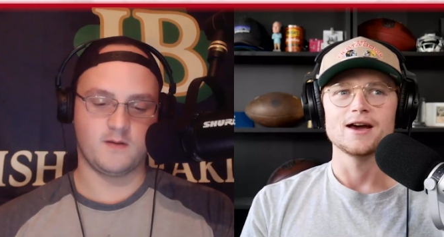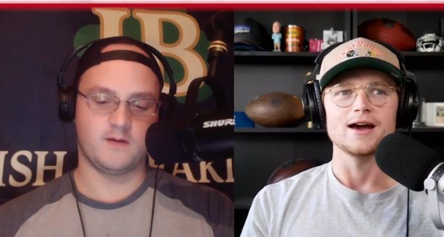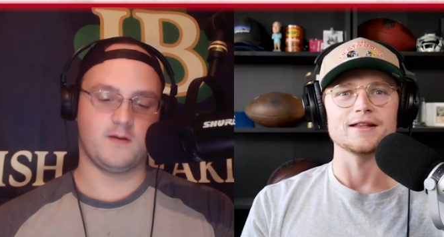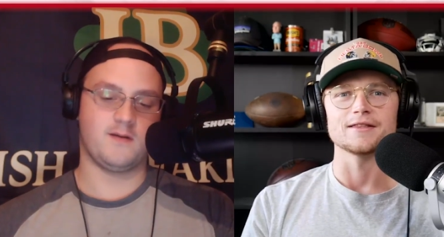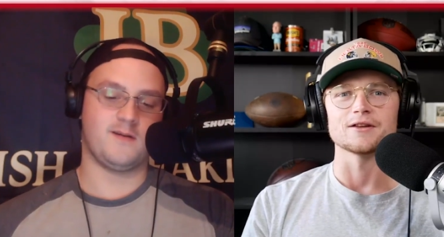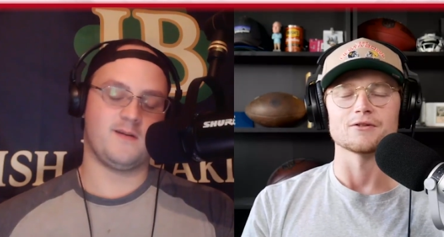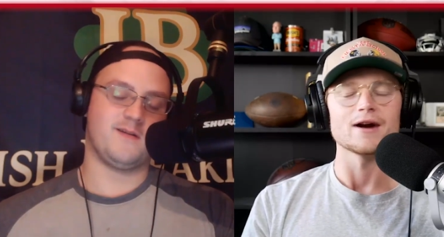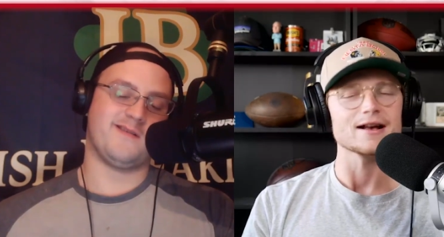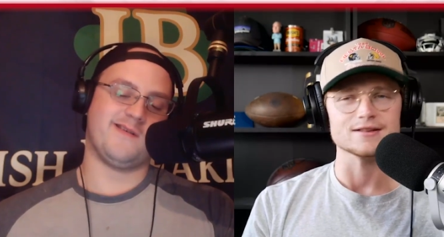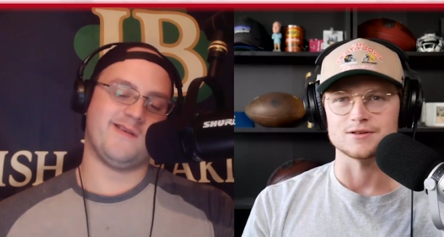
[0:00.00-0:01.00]
Speaker 1: and then the
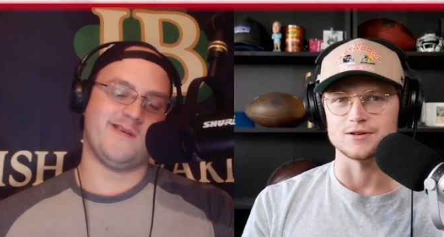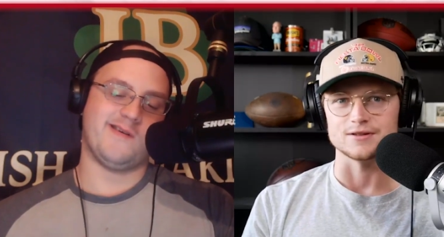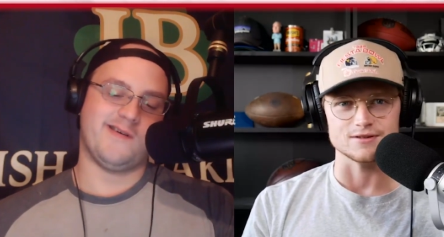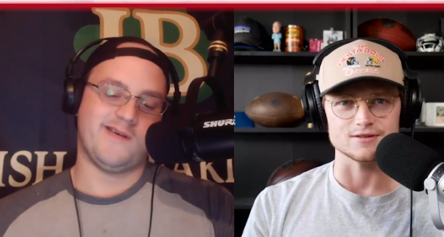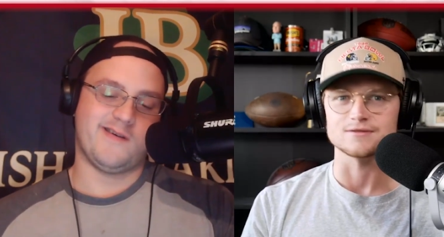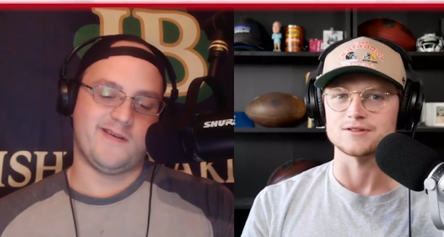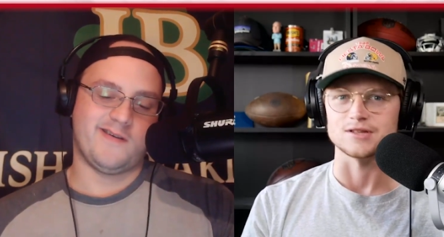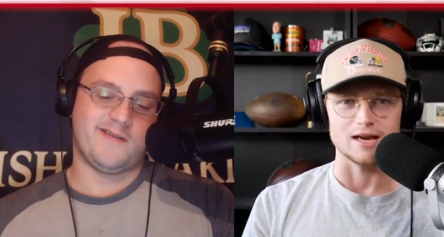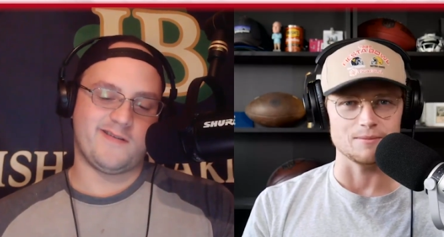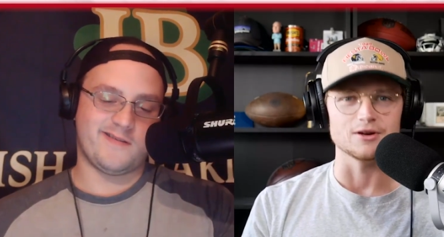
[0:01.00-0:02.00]
rest it's
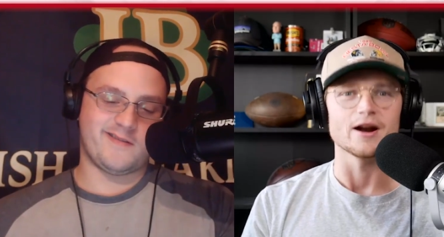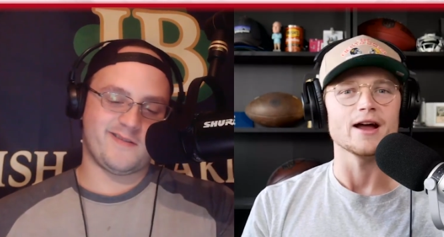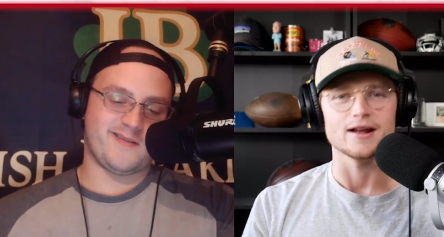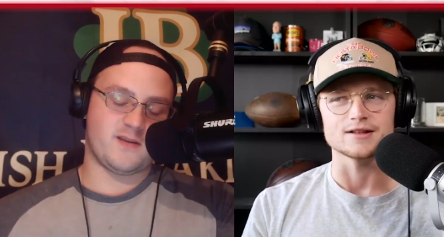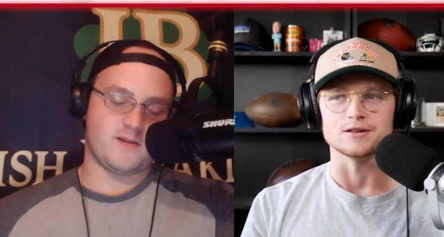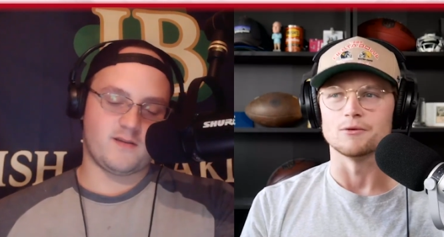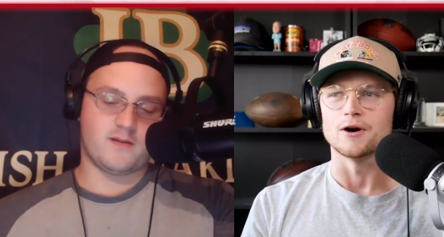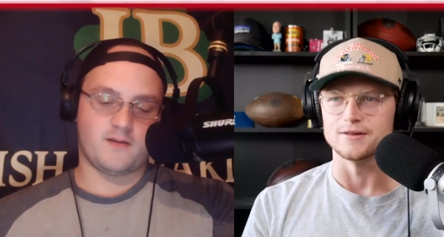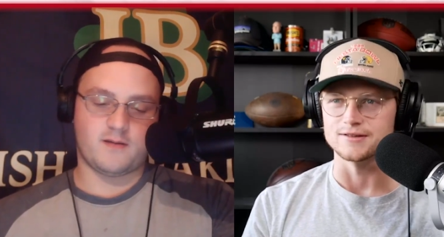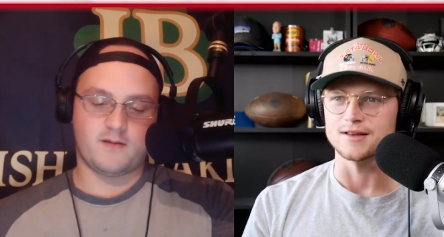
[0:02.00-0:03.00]
slamming your head against a
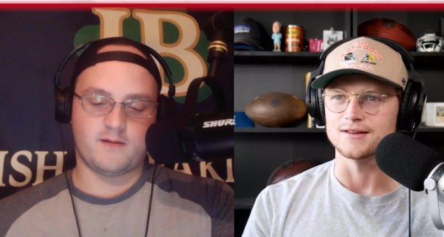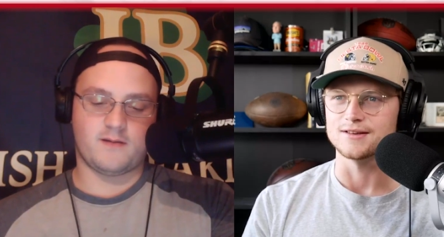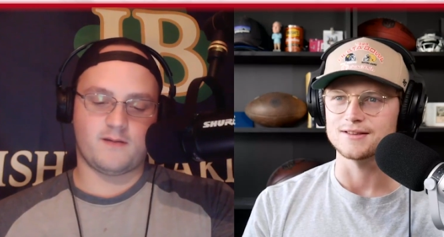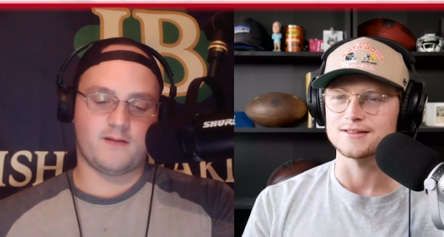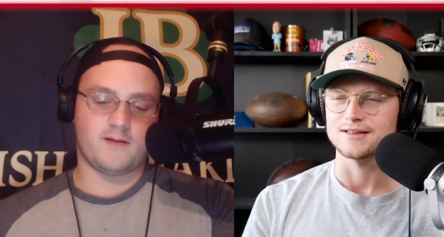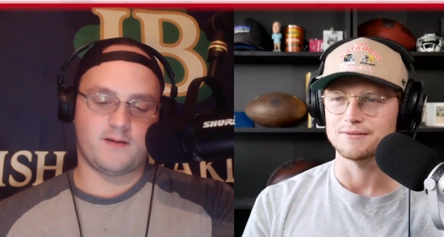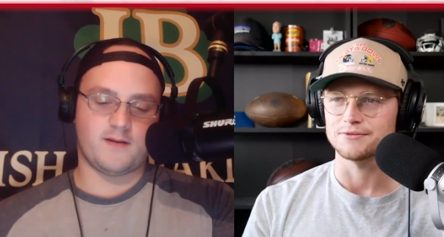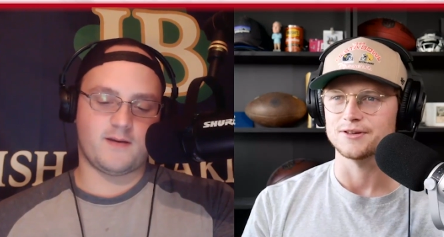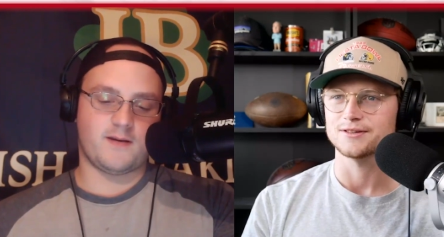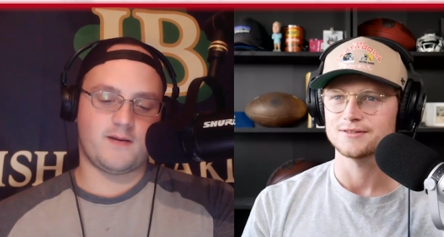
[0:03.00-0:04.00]
wall. Is that do you get the same
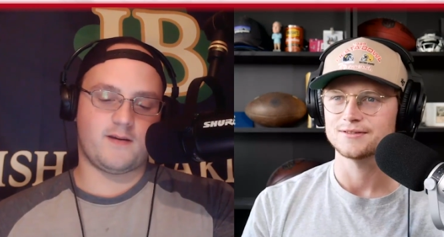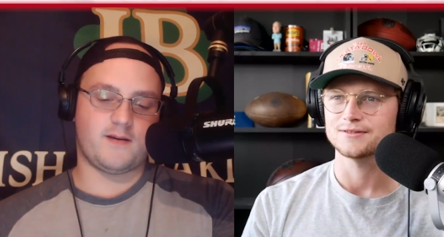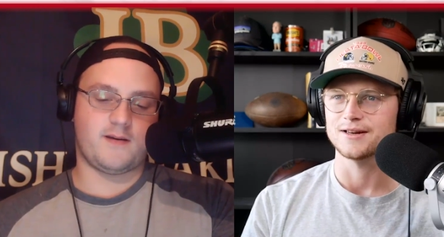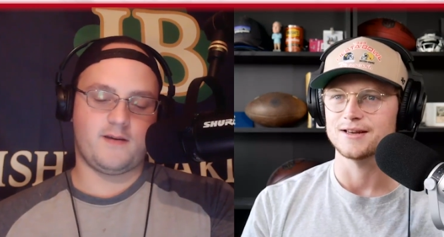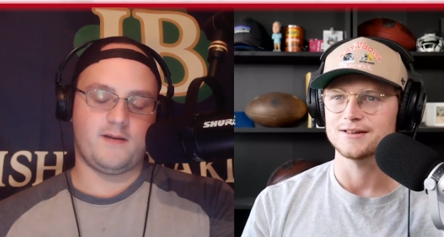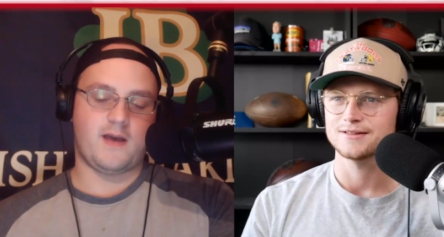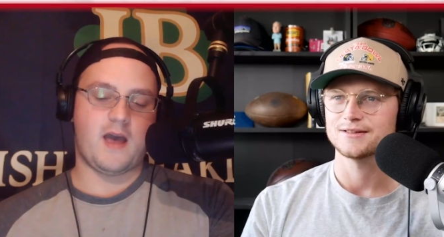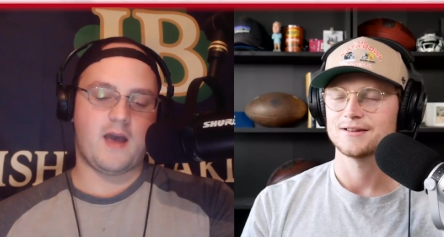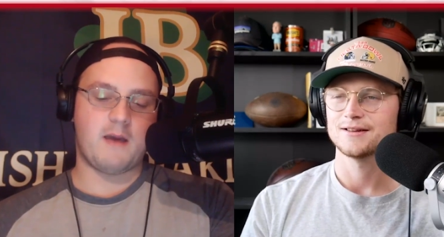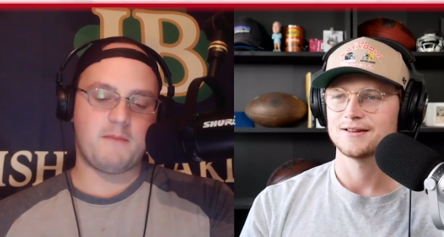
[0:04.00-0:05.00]
feeling, Ryan? Uh,
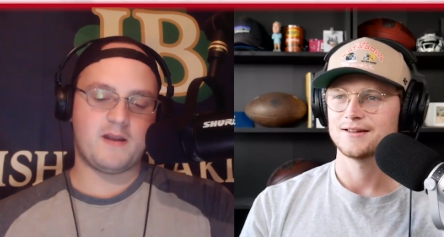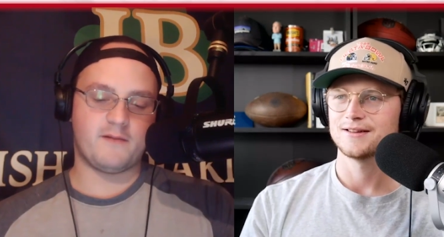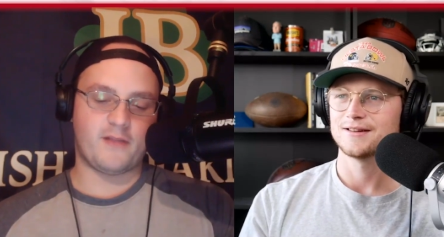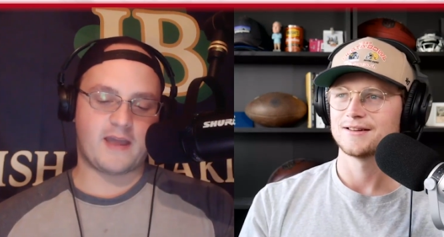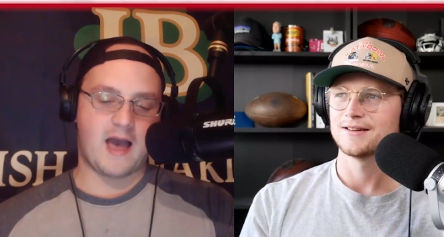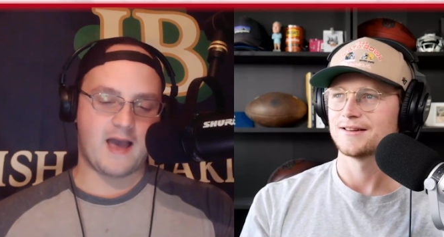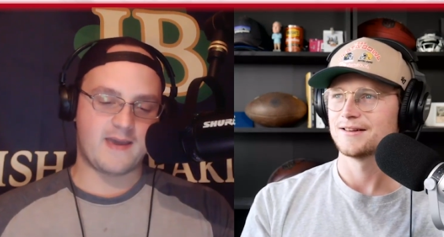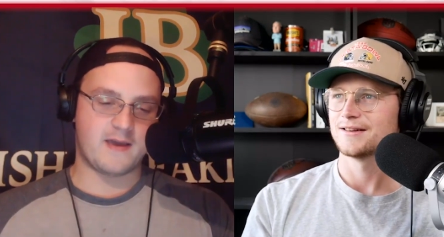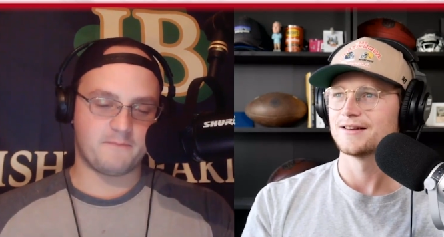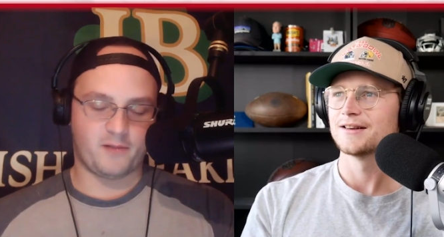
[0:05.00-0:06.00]
Speaker 2: I mean, of like
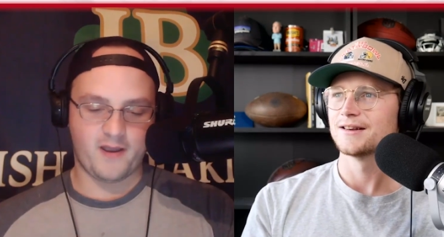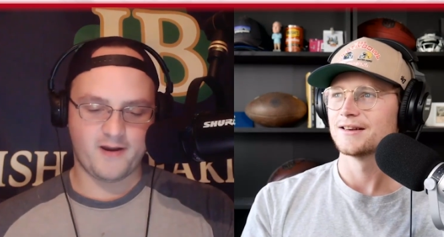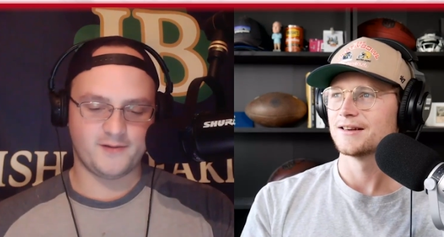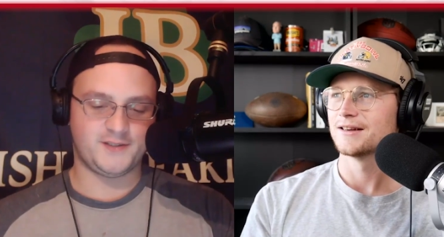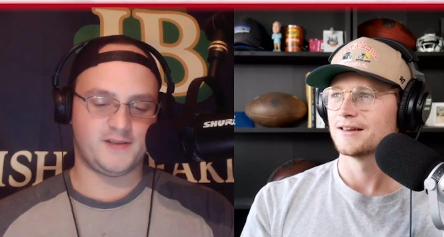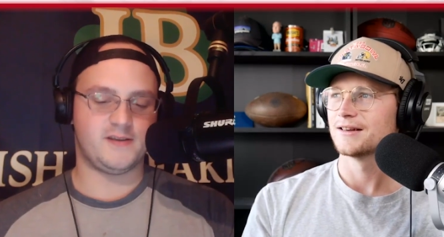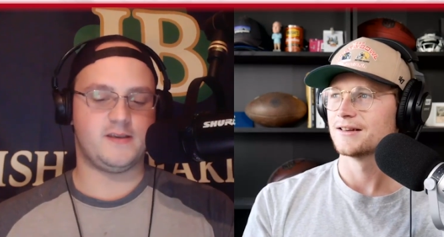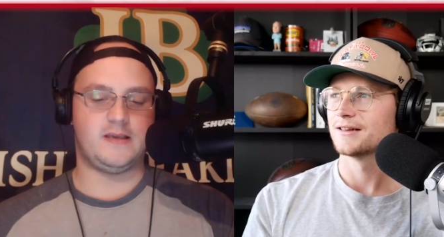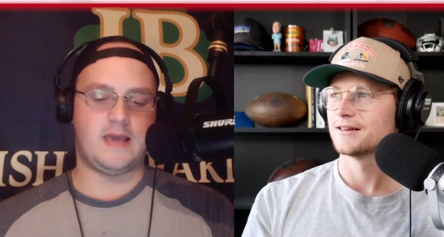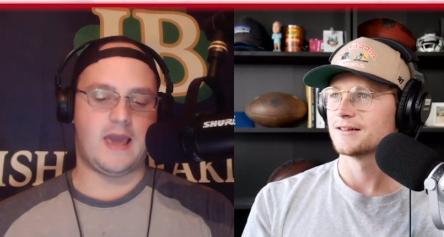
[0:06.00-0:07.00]
high end players,
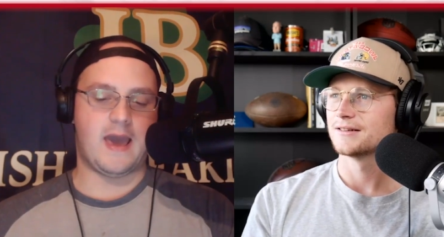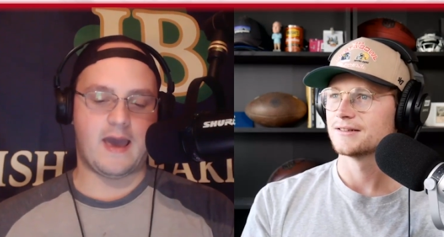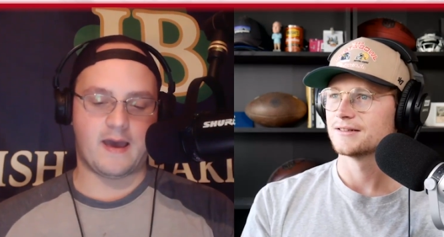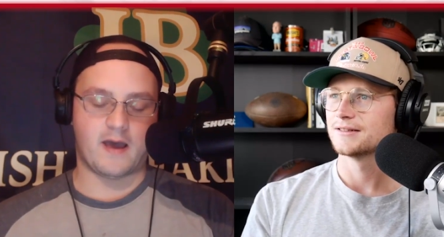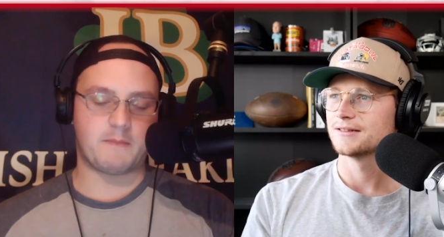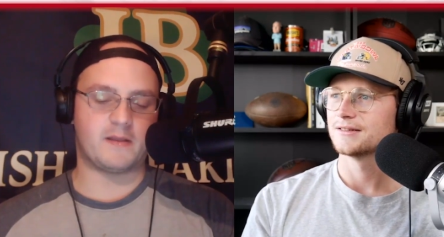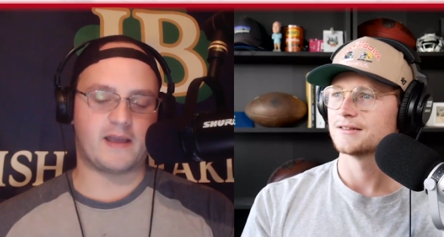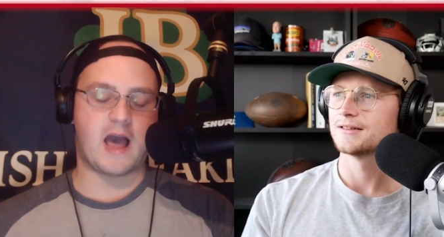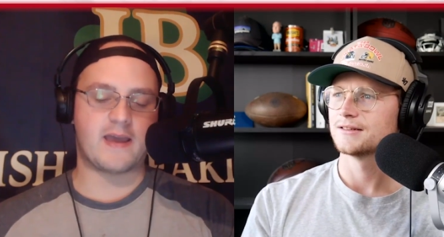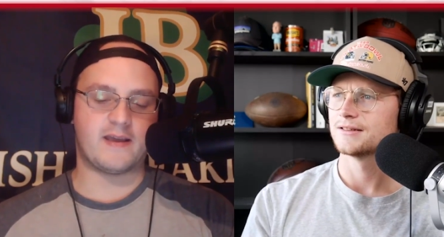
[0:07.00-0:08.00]
yeah. I
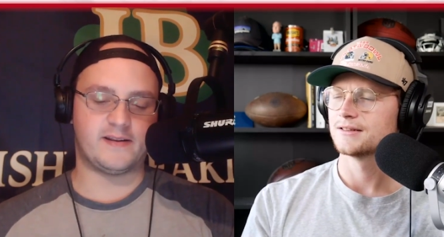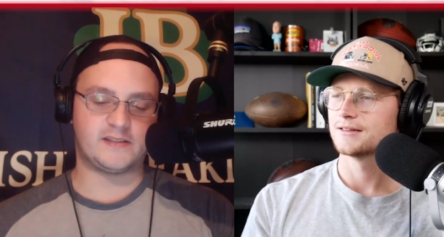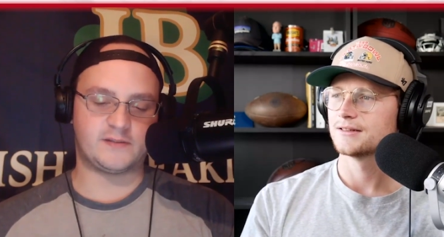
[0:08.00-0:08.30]
mean, like high end